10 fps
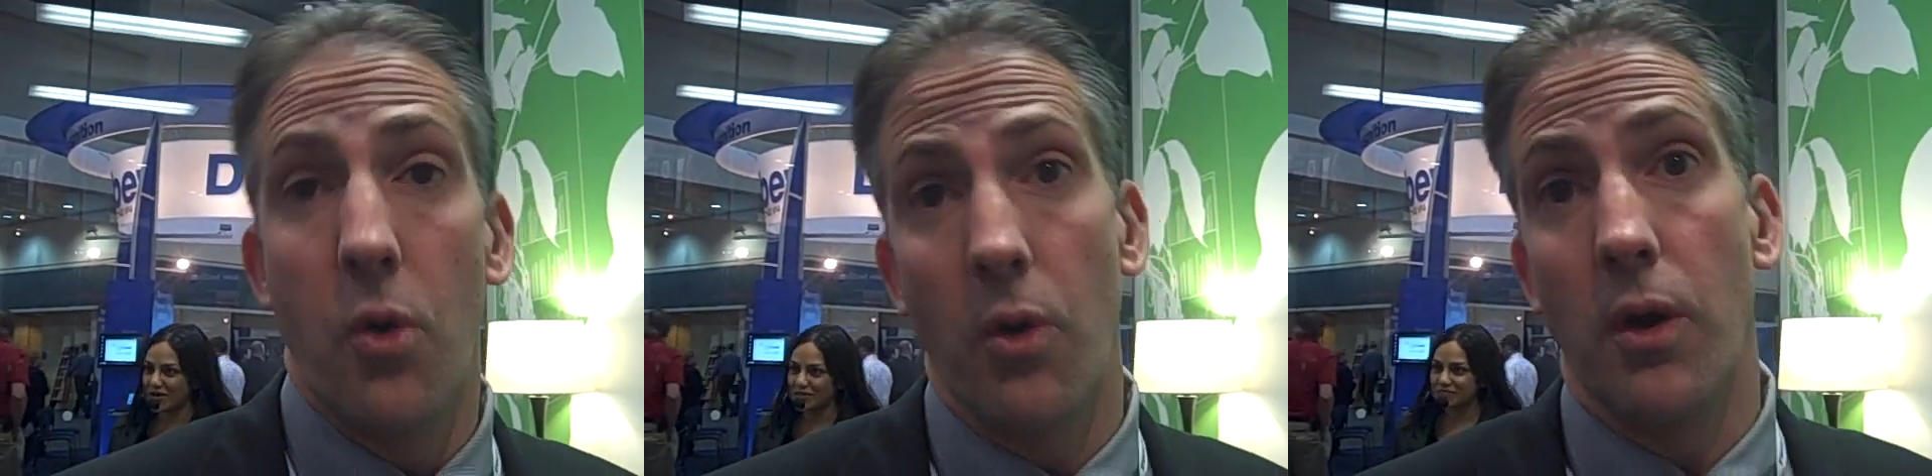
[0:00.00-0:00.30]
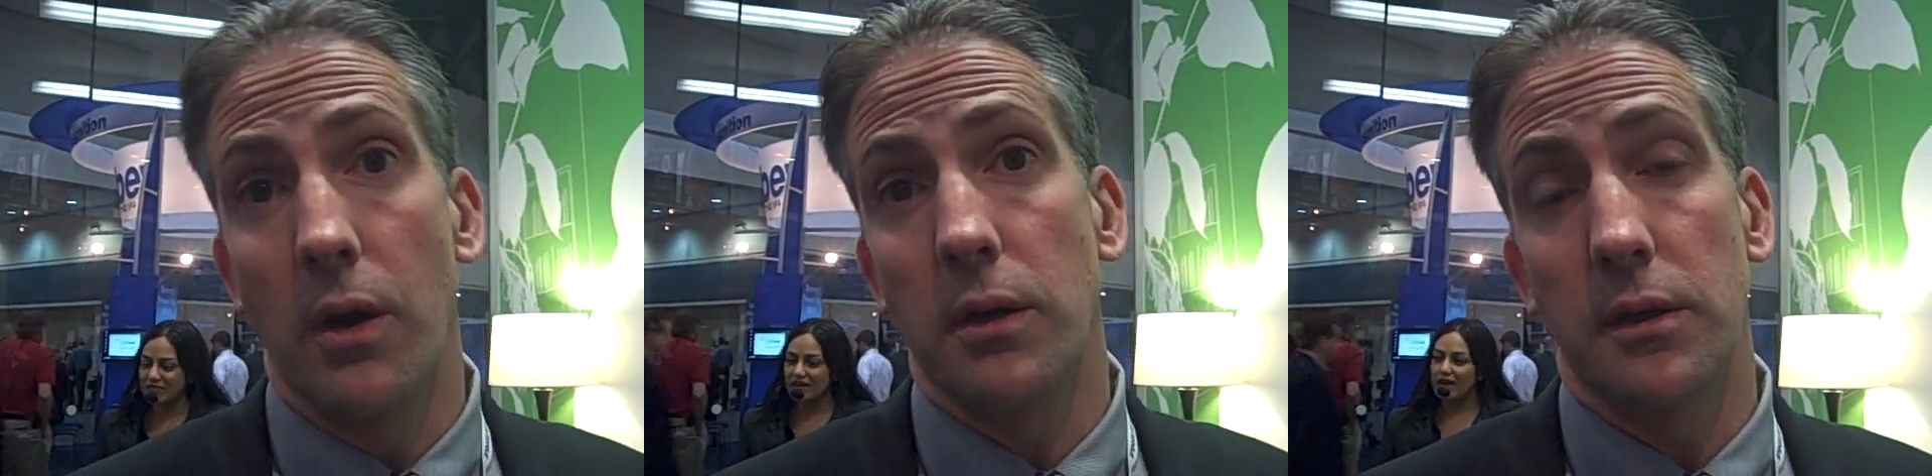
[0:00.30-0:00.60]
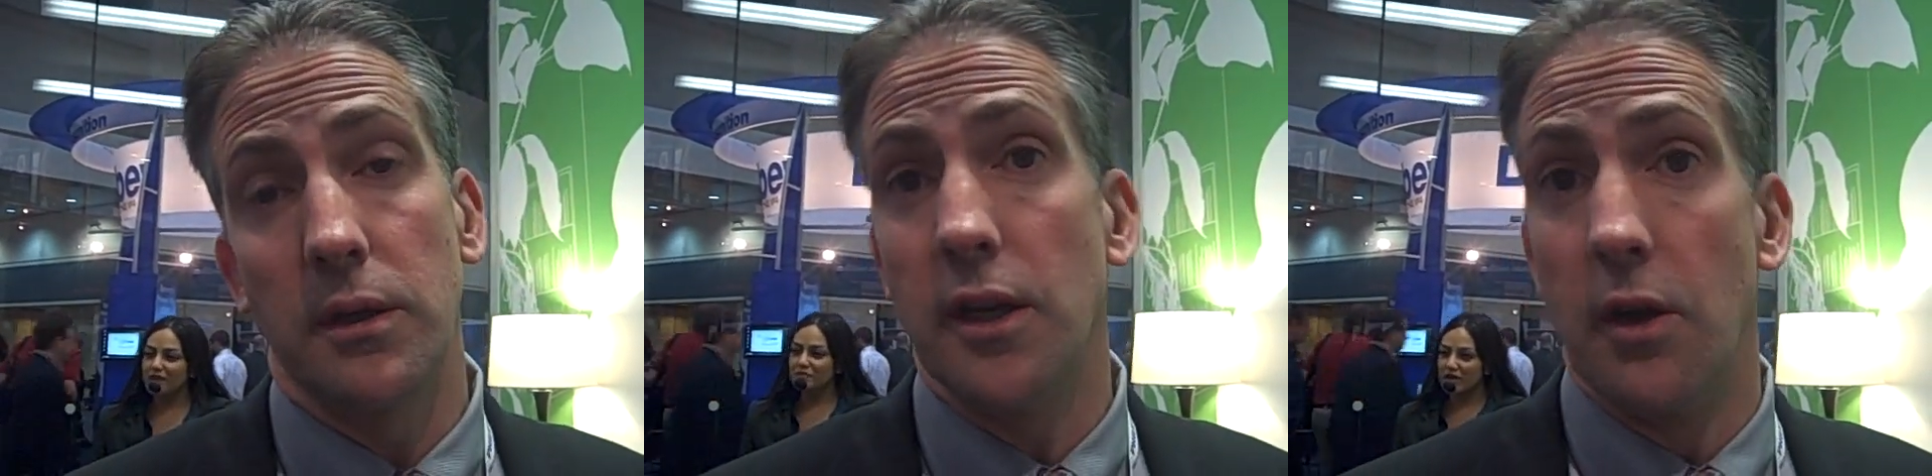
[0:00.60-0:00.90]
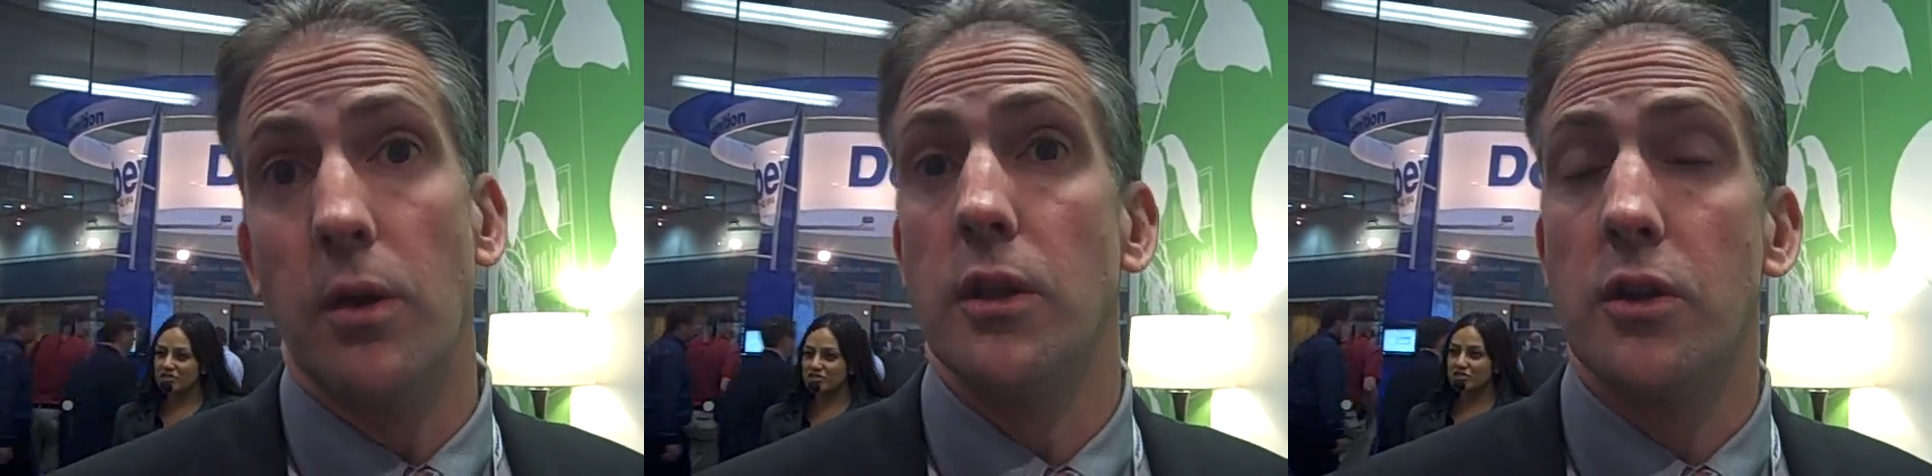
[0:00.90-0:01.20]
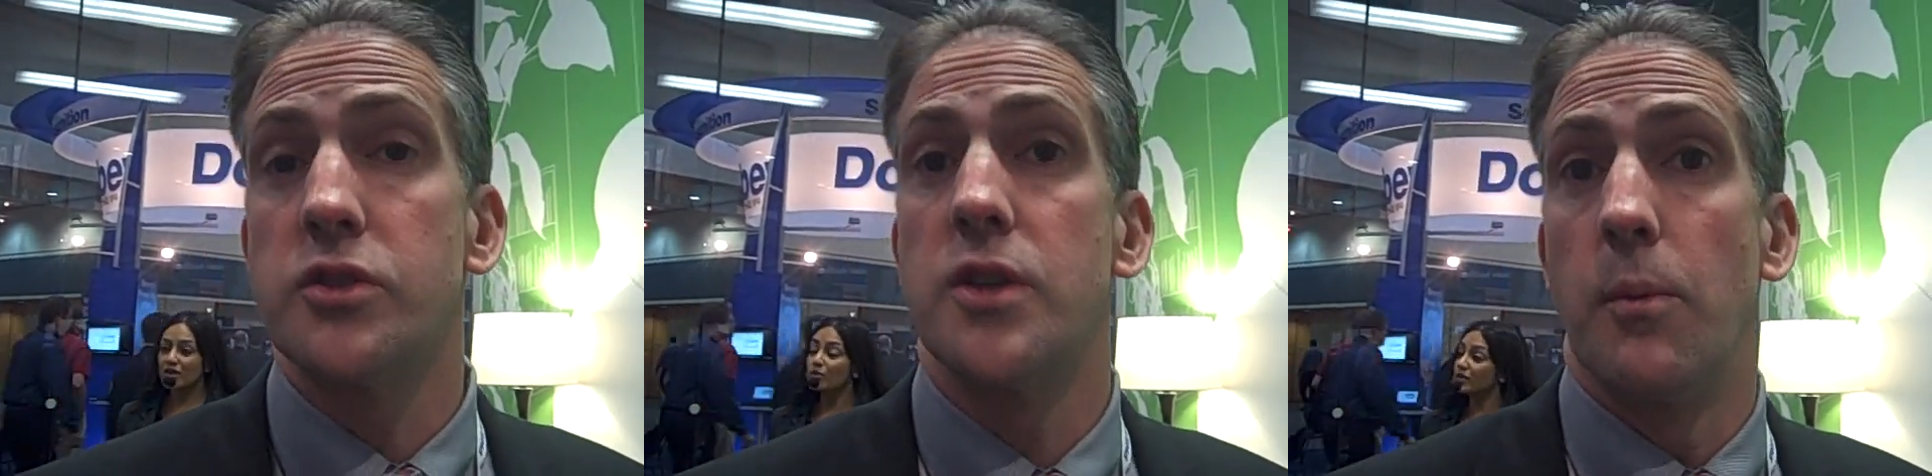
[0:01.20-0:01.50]
or
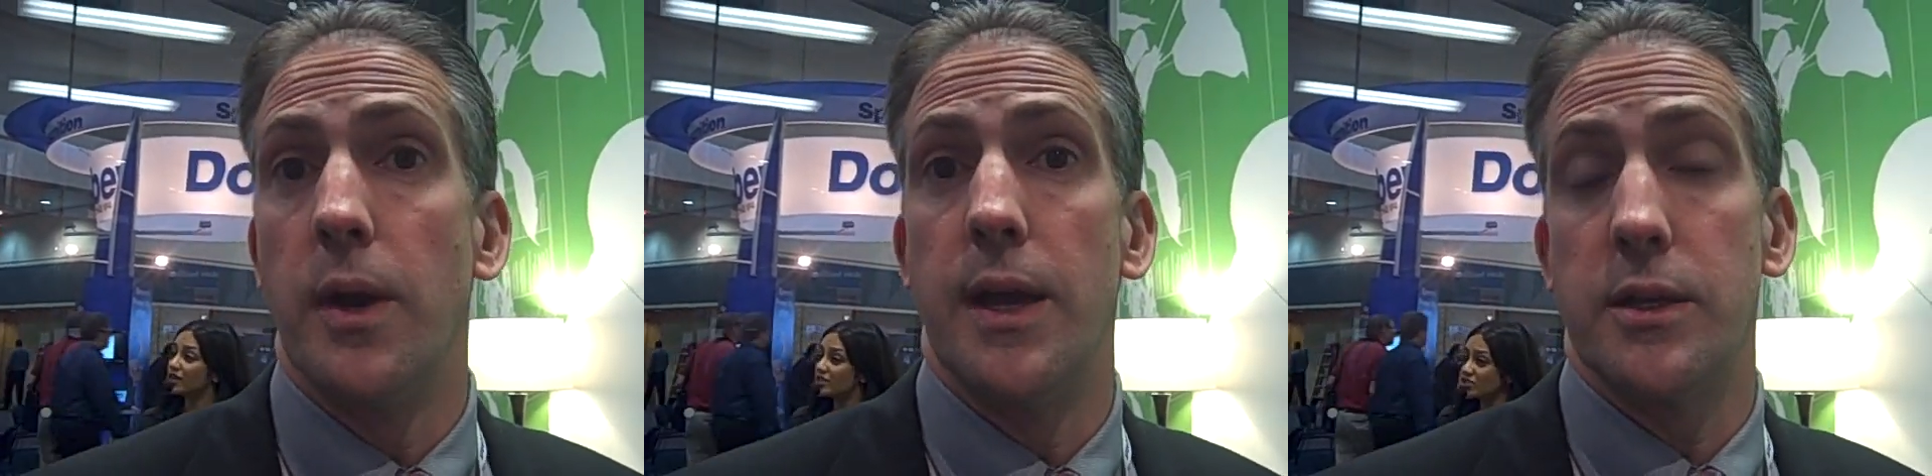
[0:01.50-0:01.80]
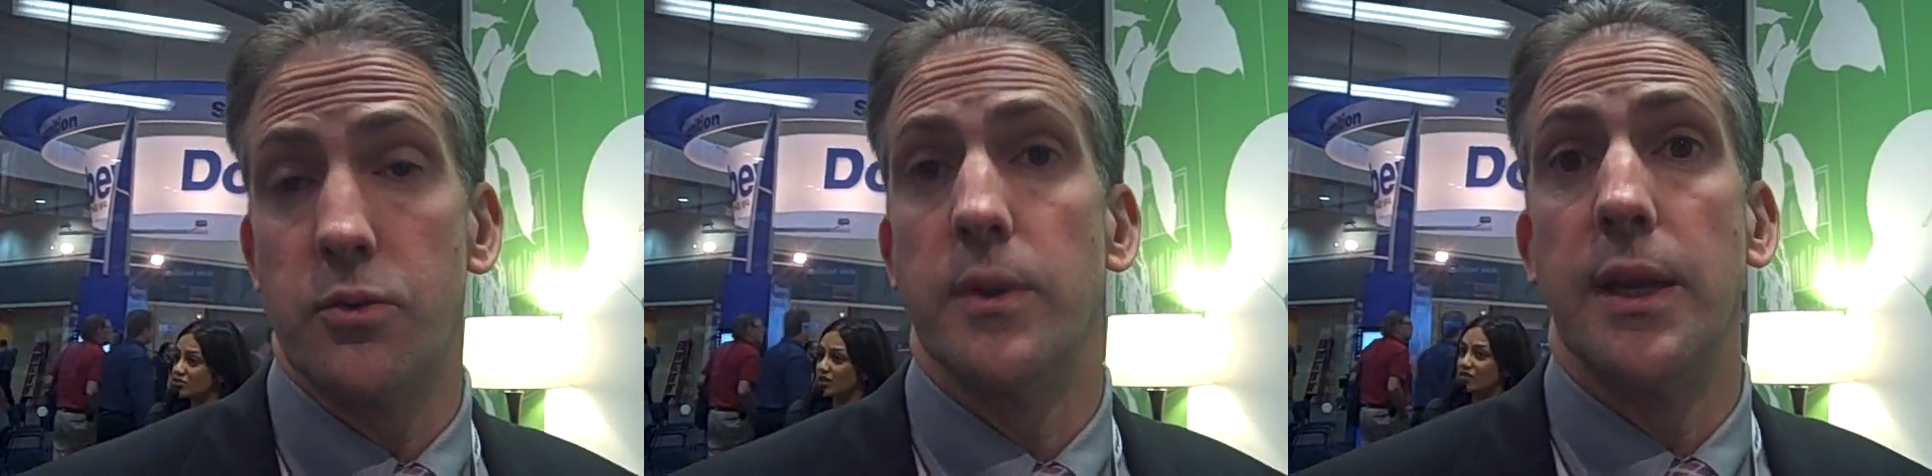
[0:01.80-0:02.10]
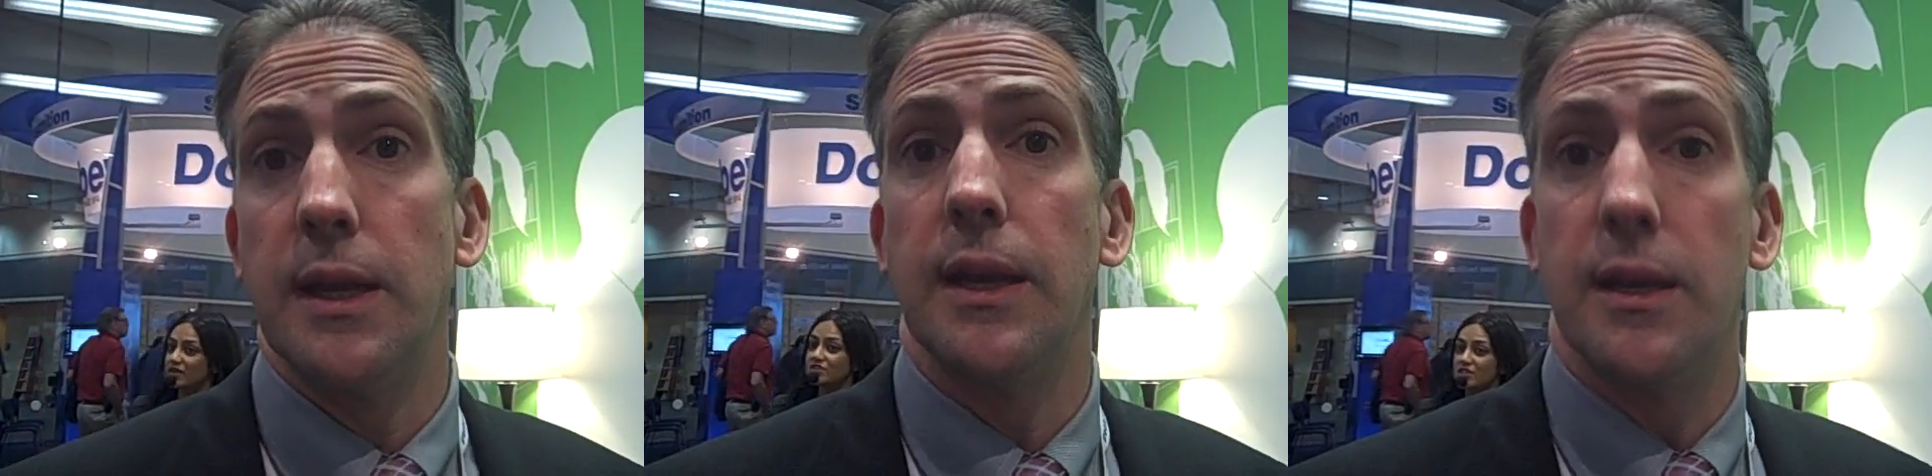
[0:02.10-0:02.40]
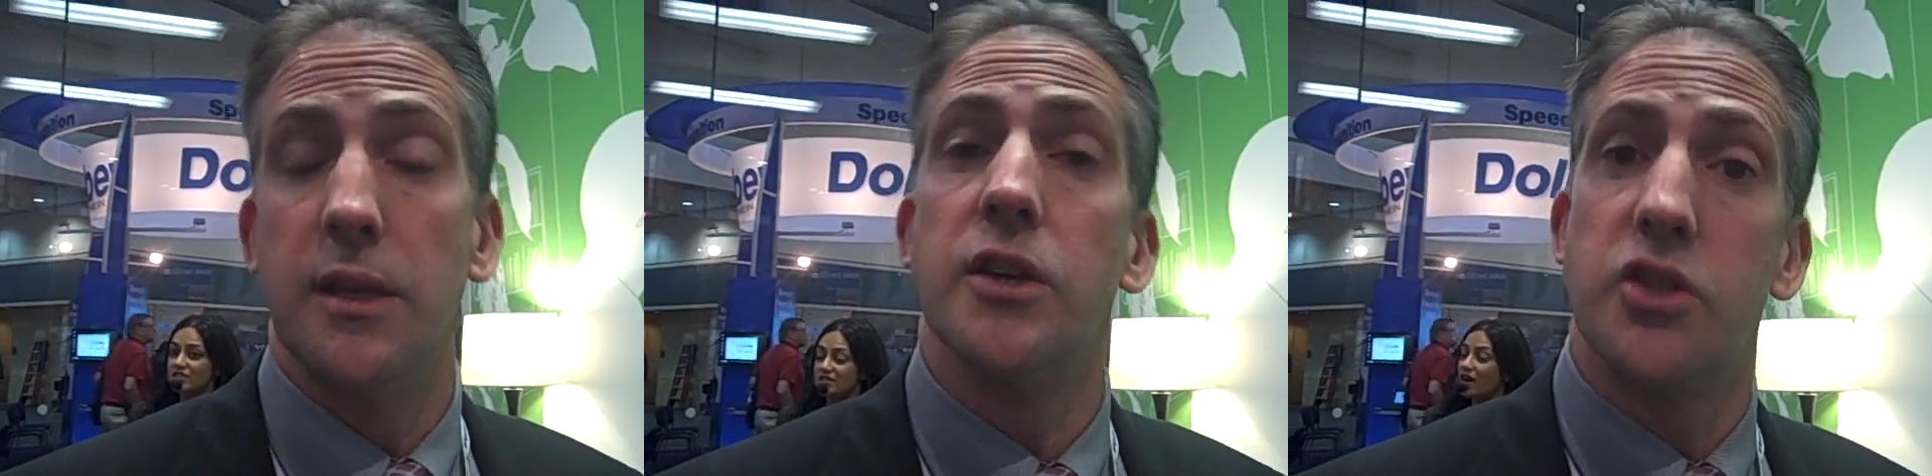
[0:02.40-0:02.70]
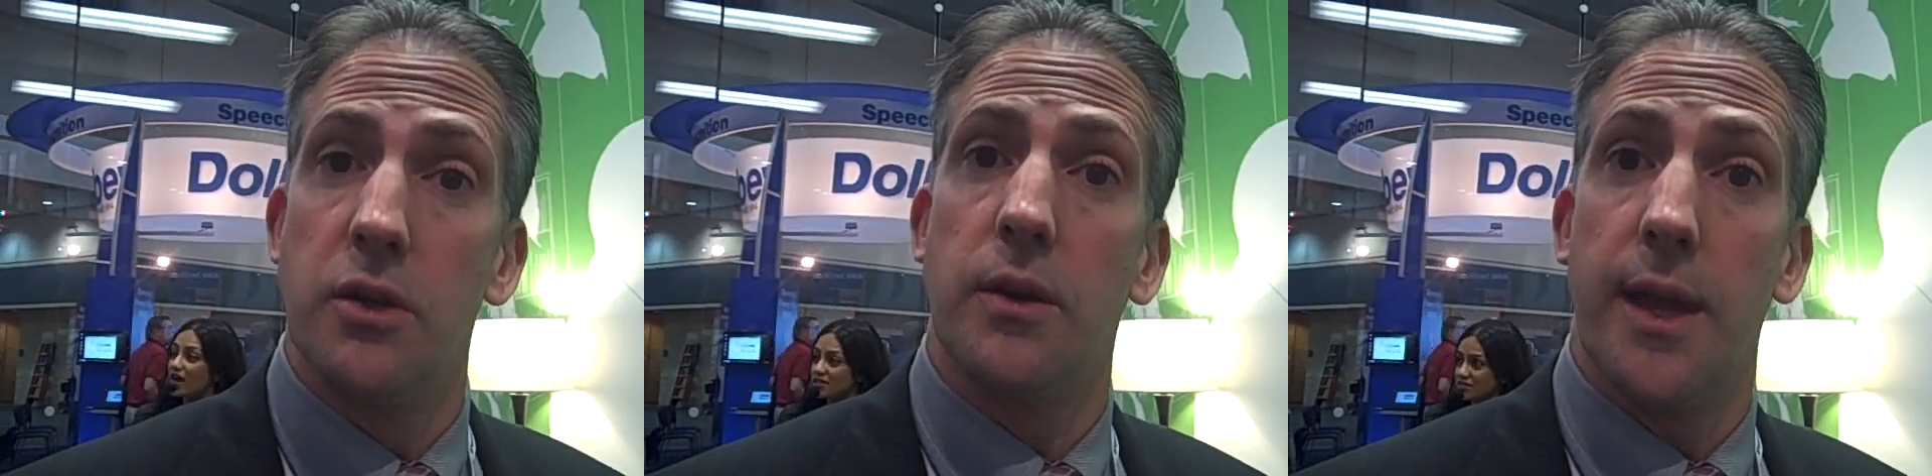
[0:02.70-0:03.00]
alert someone else when they need
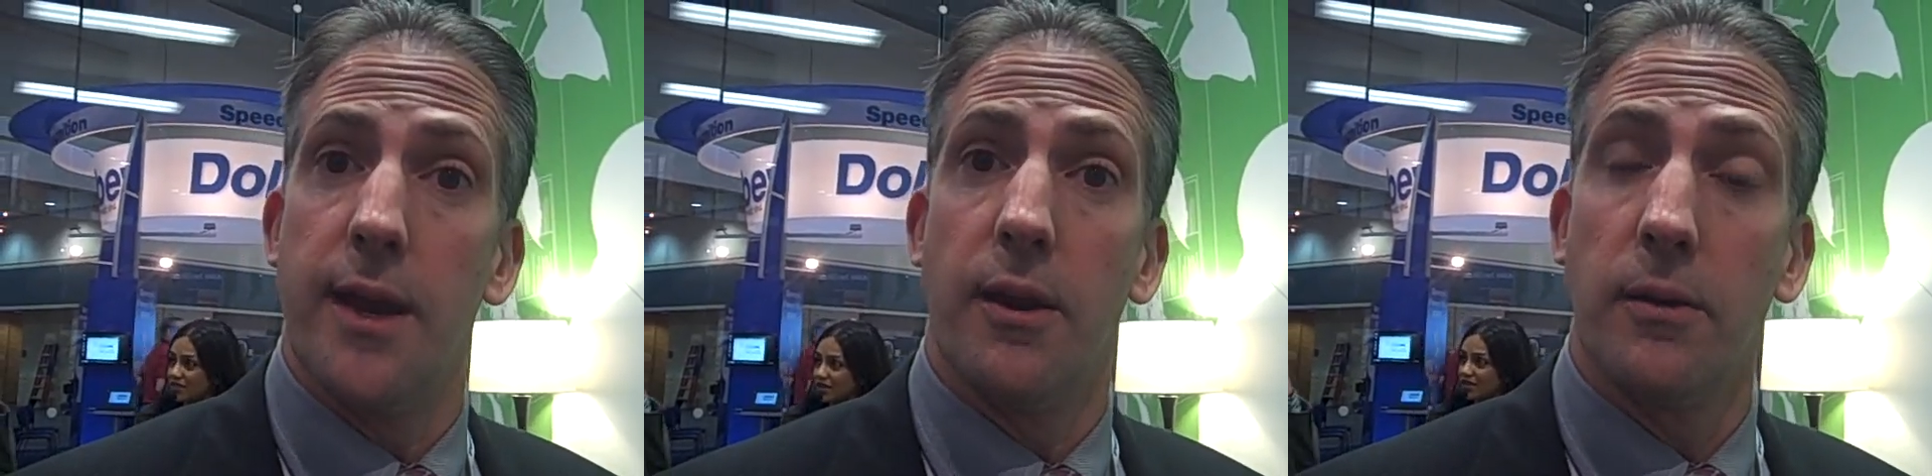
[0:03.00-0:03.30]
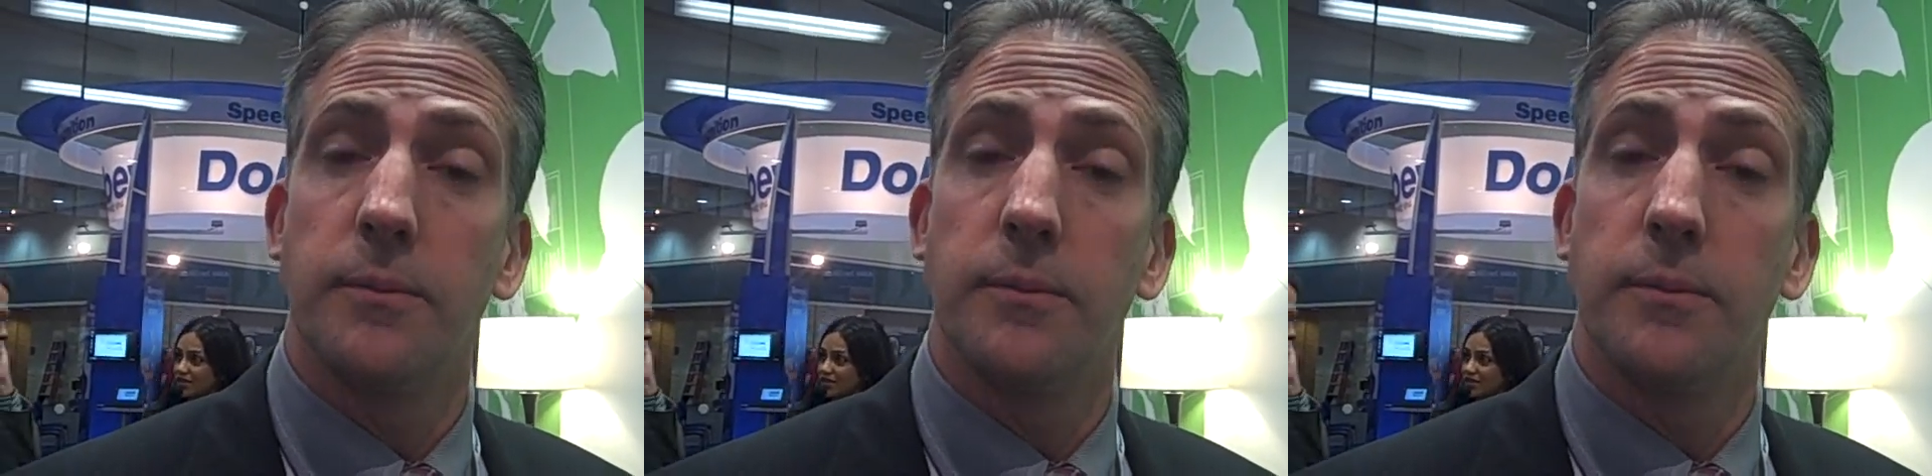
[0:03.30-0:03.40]
additional care.